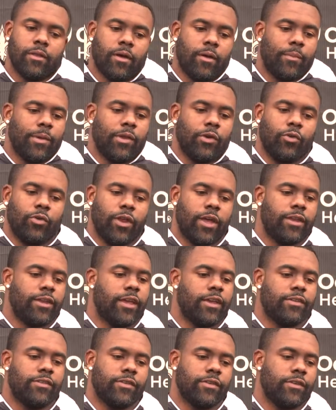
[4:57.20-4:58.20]
I mean, Who Dat
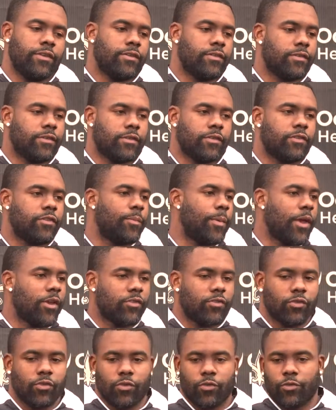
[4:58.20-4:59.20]
Nation is a
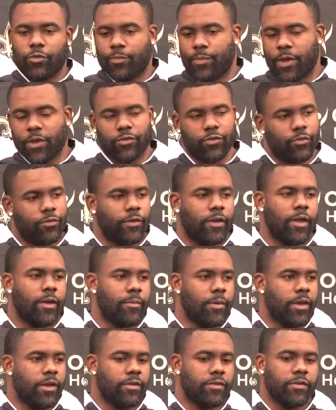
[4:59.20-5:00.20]
special, special
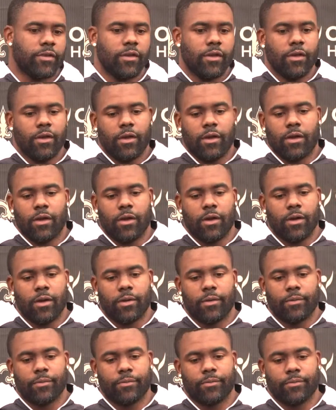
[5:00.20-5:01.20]
fan base.
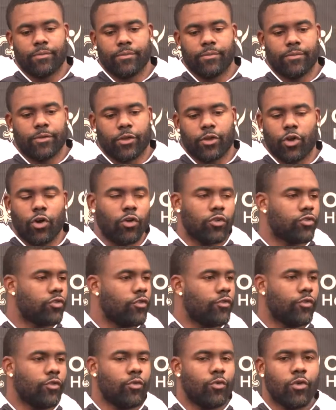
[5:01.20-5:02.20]
Um, the
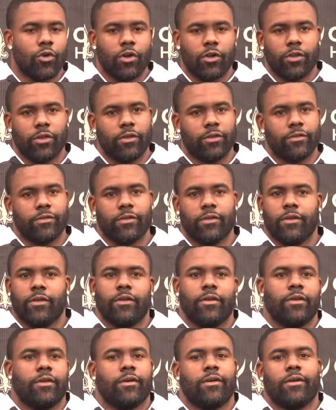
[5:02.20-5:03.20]
culture of New Orleans,
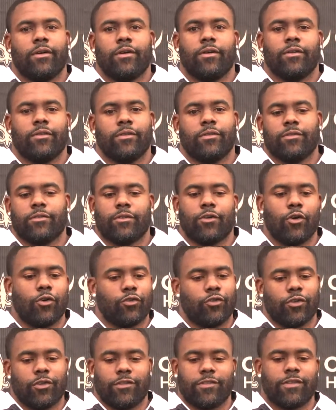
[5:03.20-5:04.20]
uh, the
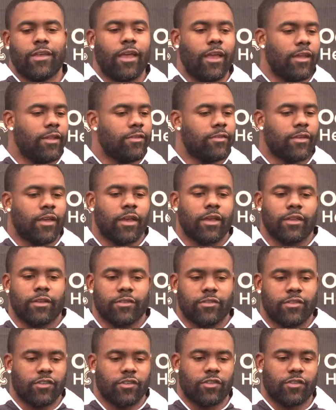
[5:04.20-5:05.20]
culture of the Saints, like,
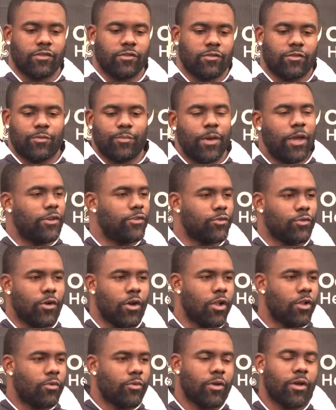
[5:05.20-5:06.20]
just special
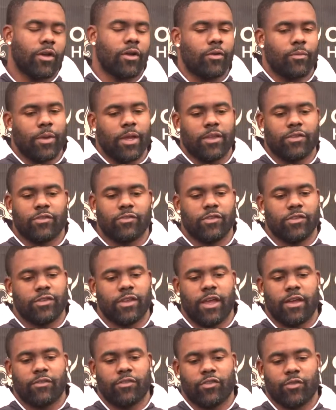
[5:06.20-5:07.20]
all around, man. So just
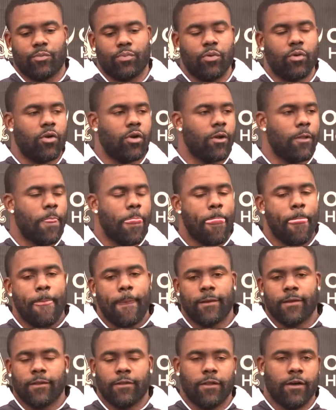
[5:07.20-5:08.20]
to have the support
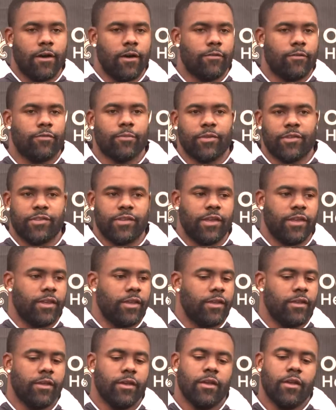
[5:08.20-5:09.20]
and the love from the
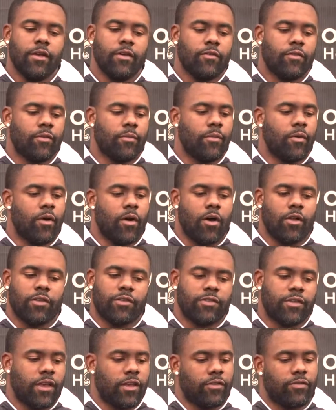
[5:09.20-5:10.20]
city, from all
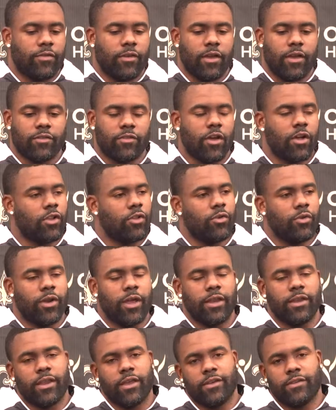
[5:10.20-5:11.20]
the Saints fans, all the Who
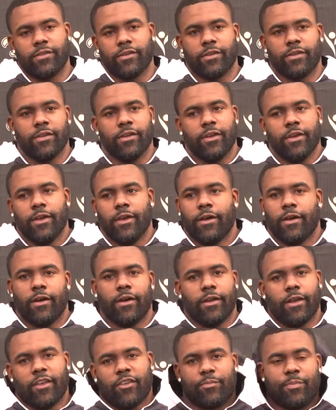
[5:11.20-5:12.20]
Dat Nation,
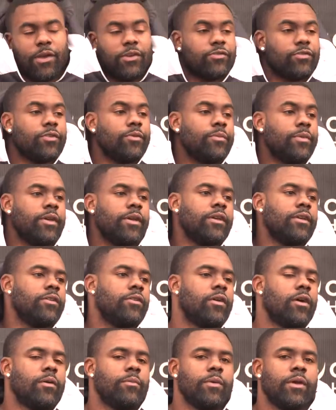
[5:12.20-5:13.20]
uh, that's special to me,
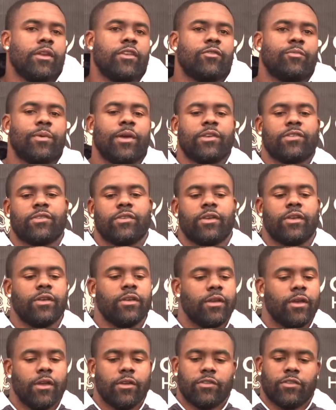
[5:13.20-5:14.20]
you know what I mean? Especially
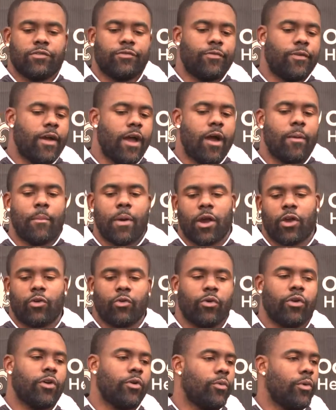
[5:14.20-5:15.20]
just how my
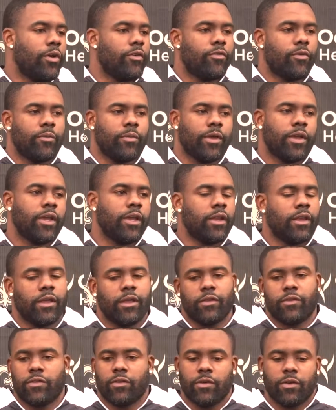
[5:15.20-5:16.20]
career went from
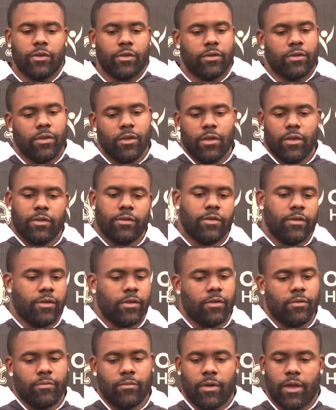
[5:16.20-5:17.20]
beginning to,
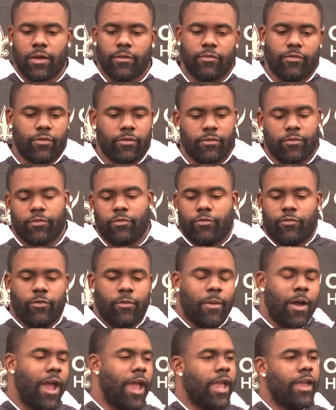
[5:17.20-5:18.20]
to my, from,
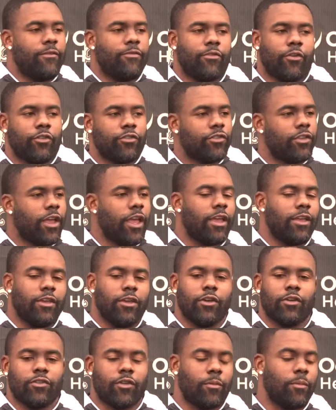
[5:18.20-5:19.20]
from my eight, first to eight years.